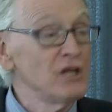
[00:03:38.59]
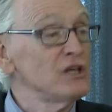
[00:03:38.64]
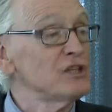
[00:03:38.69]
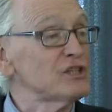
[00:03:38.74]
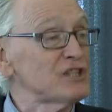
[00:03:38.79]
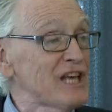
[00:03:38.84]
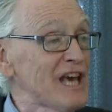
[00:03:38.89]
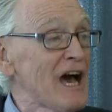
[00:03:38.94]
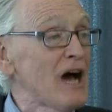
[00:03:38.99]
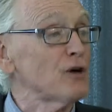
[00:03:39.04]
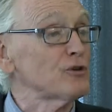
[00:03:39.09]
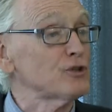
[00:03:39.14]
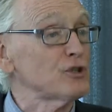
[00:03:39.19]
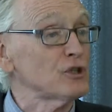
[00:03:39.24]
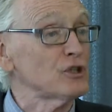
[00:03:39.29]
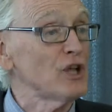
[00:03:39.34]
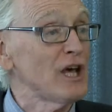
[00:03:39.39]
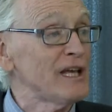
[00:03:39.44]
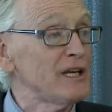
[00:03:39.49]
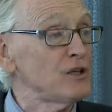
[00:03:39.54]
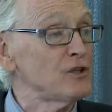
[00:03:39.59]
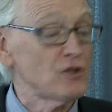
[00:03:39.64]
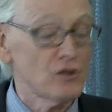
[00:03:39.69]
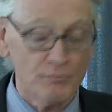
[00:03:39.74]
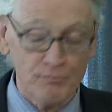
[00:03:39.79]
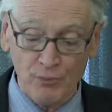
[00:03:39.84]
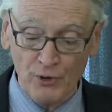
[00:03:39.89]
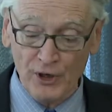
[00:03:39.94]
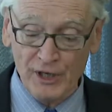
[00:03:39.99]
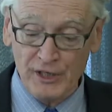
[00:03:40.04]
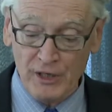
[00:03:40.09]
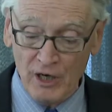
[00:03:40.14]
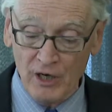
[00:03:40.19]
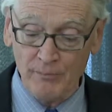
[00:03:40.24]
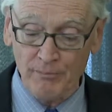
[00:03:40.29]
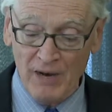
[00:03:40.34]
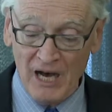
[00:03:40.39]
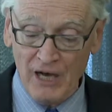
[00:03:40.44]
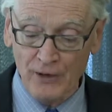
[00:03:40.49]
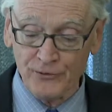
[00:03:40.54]
calculated to bring
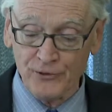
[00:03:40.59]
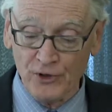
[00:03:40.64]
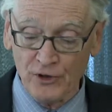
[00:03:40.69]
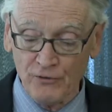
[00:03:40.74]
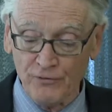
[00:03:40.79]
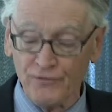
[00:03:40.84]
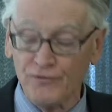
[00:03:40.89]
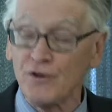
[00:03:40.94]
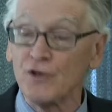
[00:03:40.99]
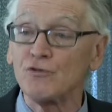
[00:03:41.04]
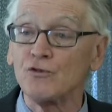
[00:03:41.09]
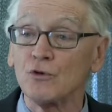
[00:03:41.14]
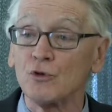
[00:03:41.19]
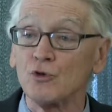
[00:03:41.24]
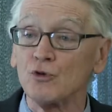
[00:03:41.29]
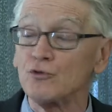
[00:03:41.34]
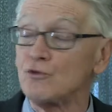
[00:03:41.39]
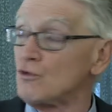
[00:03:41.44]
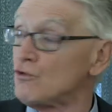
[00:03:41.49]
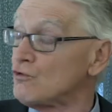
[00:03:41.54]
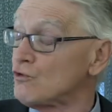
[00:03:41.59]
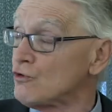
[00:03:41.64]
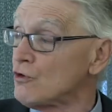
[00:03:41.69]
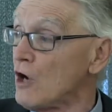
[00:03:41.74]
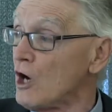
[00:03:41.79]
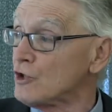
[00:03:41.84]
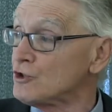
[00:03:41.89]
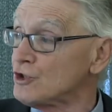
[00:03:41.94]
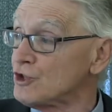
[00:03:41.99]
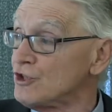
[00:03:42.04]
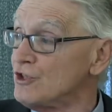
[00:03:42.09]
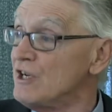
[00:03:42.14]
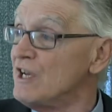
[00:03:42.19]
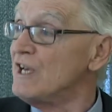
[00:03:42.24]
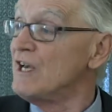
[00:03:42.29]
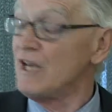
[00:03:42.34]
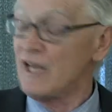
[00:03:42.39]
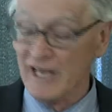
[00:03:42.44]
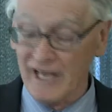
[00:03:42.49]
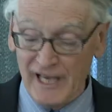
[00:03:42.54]
about their physical destruction
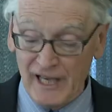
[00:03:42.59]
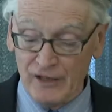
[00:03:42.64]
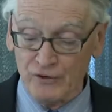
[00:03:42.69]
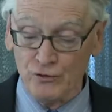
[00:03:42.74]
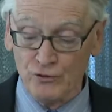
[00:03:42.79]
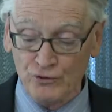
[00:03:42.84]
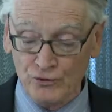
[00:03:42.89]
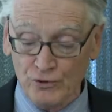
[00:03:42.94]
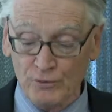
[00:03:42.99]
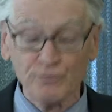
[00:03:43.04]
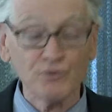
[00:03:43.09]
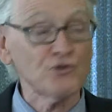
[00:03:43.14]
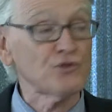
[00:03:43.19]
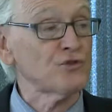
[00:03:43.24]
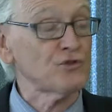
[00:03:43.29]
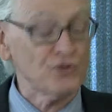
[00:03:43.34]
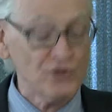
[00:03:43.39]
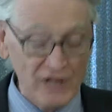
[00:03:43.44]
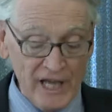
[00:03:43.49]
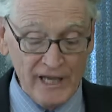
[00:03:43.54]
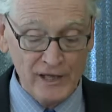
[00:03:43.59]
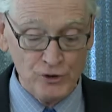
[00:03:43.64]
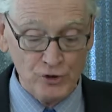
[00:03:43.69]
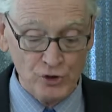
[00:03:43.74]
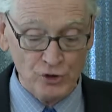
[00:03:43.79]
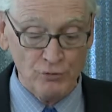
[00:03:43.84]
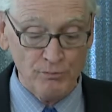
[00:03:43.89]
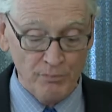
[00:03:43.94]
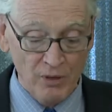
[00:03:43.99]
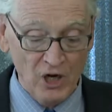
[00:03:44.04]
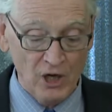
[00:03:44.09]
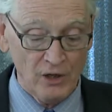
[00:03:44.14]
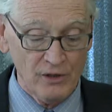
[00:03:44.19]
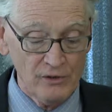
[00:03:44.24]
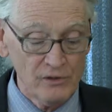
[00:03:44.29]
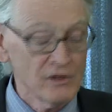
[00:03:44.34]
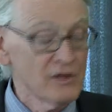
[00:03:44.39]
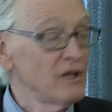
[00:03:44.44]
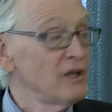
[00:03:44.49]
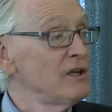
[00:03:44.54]
in substantial part
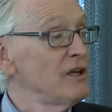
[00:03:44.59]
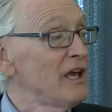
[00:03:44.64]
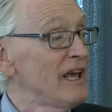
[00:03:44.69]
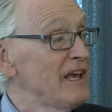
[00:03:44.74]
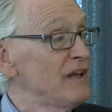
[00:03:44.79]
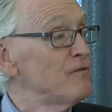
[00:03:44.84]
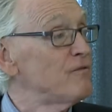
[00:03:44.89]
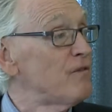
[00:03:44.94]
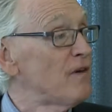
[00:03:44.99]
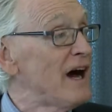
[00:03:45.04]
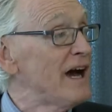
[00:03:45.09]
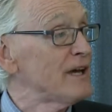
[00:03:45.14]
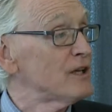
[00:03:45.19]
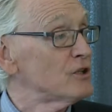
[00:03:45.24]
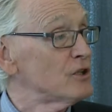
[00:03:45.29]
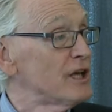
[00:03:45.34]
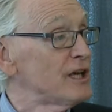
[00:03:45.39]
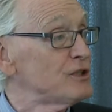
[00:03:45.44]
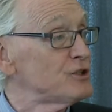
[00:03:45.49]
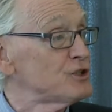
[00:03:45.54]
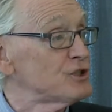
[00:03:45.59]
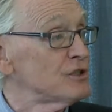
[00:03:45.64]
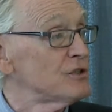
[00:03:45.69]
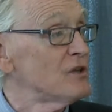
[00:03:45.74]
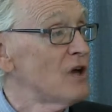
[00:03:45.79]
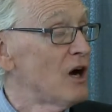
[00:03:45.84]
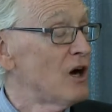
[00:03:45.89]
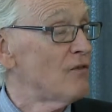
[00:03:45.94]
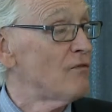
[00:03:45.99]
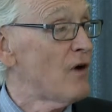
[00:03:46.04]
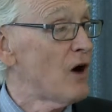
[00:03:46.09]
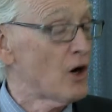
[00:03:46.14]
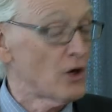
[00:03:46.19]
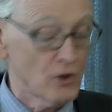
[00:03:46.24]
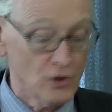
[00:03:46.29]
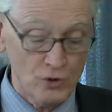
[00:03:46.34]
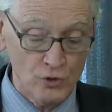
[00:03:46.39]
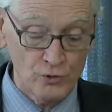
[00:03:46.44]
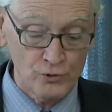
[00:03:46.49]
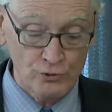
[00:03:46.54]
in violation of
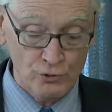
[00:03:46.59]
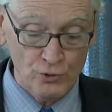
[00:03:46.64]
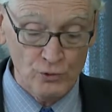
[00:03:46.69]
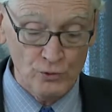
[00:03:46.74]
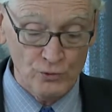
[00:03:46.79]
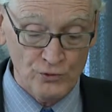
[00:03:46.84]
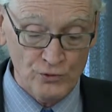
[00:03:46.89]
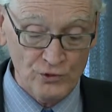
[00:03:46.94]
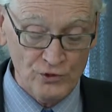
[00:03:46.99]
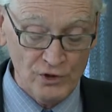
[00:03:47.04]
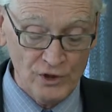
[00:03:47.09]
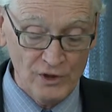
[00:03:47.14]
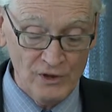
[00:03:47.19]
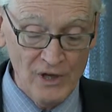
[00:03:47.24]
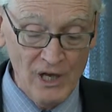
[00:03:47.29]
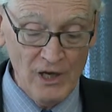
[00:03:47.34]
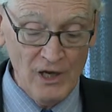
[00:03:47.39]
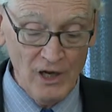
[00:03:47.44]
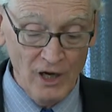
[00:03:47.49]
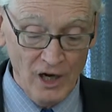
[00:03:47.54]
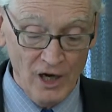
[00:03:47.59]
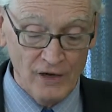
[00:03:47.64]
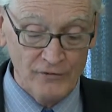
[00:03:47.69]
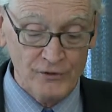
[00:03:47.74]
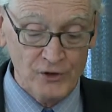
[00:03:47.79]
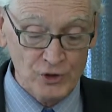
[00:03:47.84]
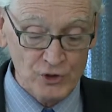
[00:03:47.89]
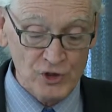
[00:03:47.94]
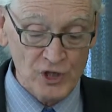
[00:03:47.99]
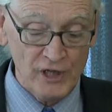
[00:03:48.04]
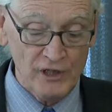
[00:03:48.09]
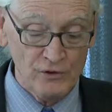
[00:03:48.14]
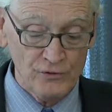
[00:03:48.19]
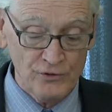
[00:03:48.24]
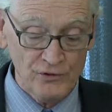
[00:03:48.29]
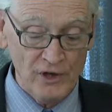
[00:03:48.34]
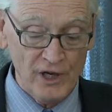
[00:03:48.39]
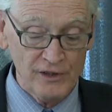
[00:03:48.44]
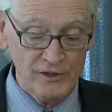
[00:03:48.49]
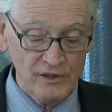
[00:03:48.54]
Article 2C of the
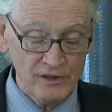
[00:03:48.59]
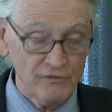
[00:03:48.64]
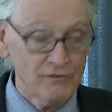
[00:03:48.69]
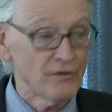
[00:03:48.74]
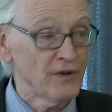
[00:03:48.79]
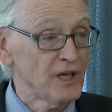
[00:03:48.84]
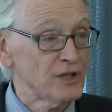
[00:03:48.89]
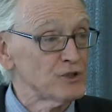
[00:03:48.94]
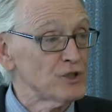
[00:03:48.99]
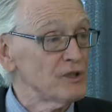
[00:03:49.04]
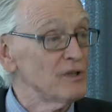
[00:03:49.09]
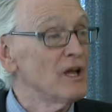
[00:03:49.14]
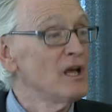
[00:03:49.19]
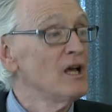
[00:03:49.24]
Genocide Convention.